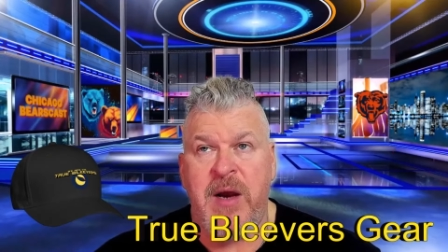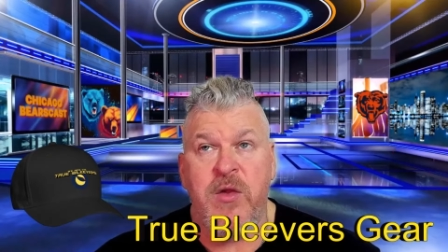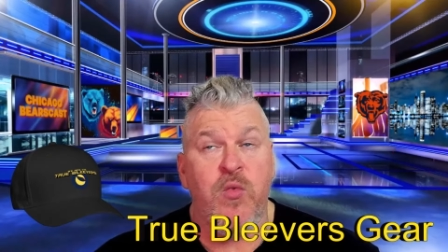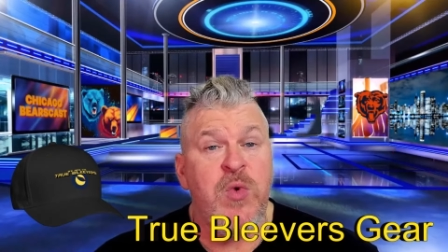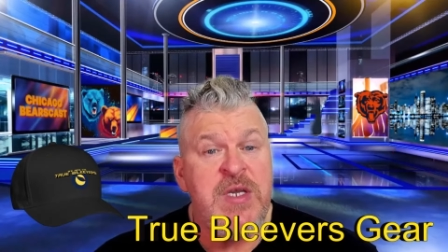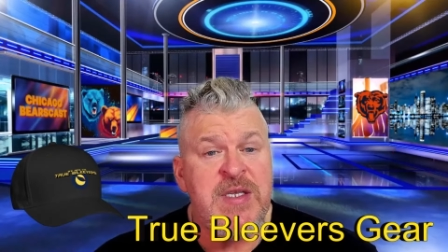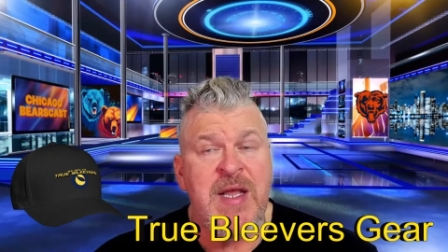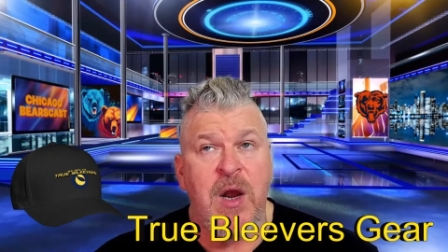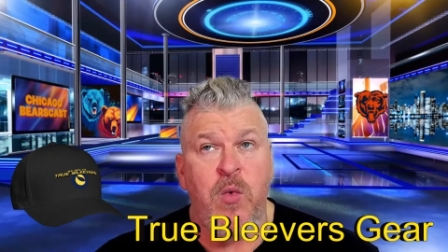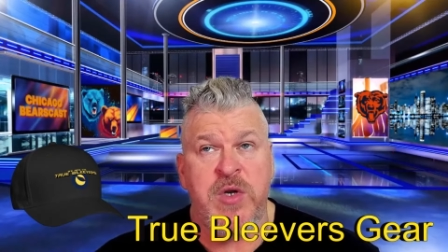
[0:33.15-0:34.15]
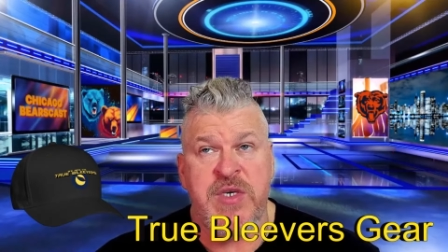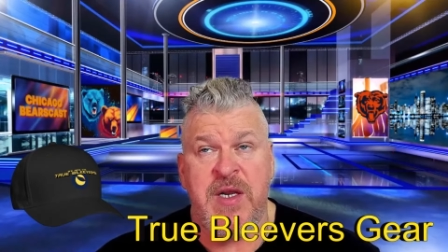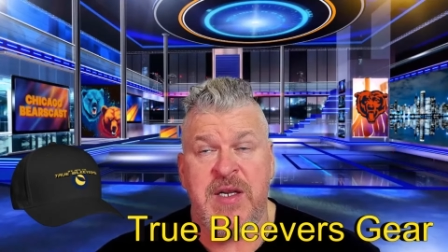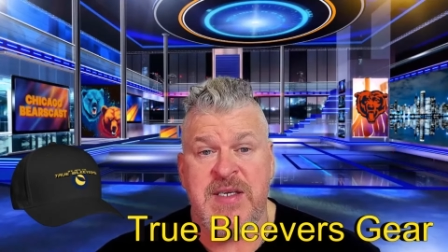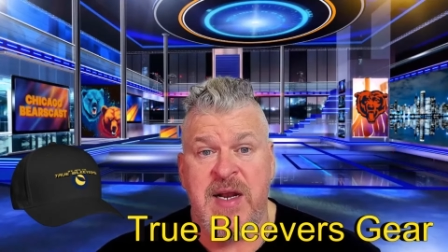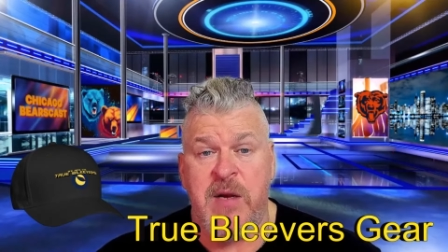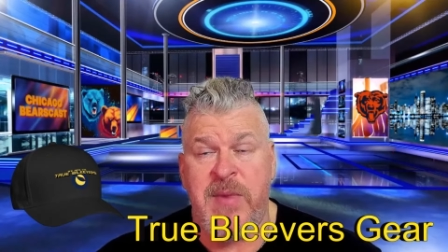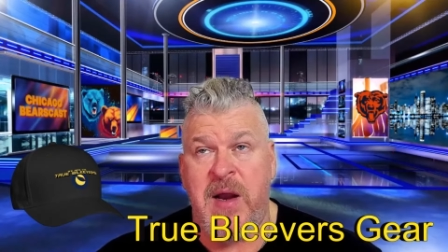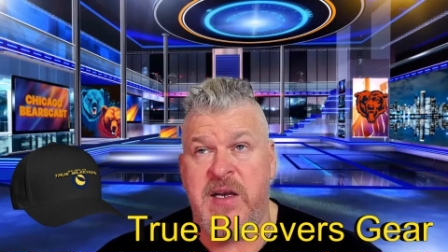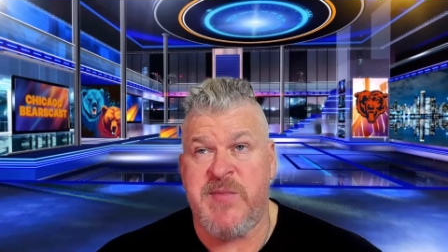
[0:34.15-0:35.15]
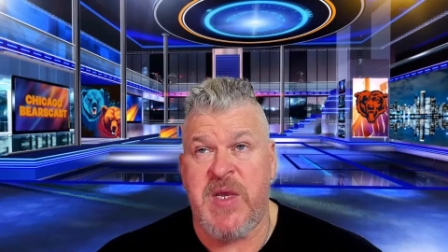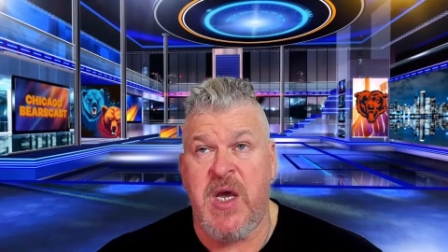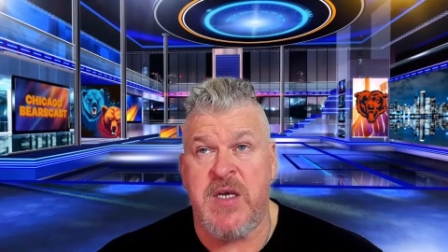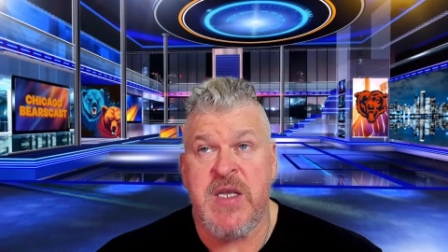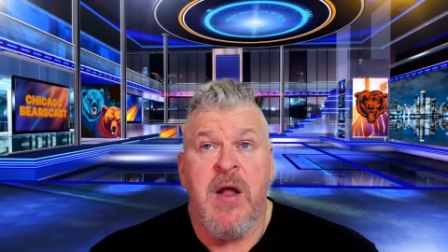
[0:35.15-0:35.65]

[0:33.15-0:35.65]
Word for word: And the reason that I want you to get excited about it is because